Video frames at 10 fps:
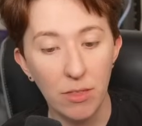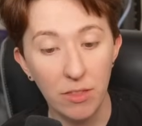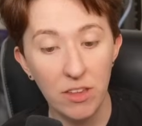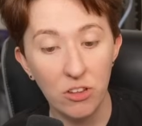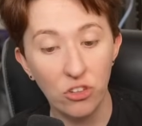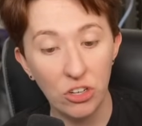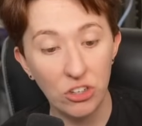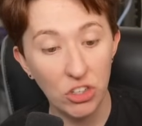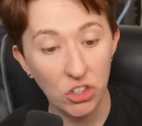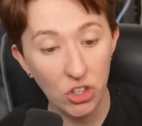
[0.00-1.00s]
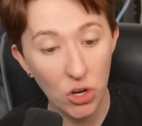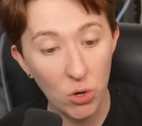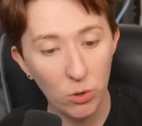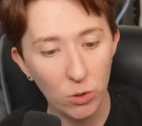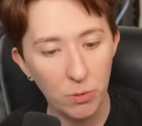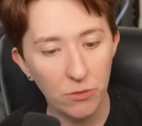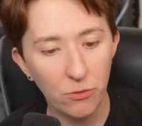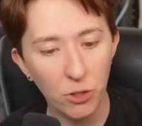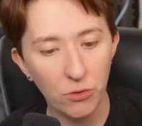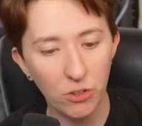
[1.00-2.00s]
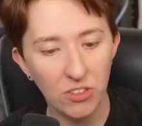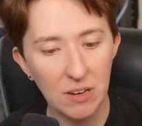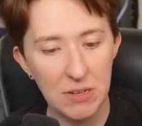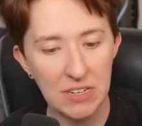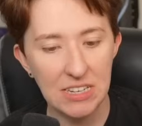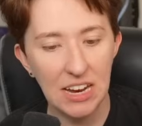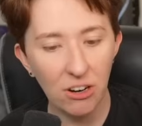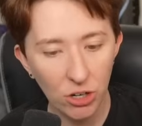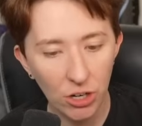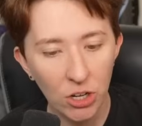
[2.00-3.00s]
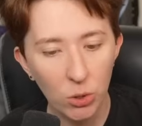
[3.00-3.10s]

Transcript: the Shen Qingqiu who'd been full of resentment and terror,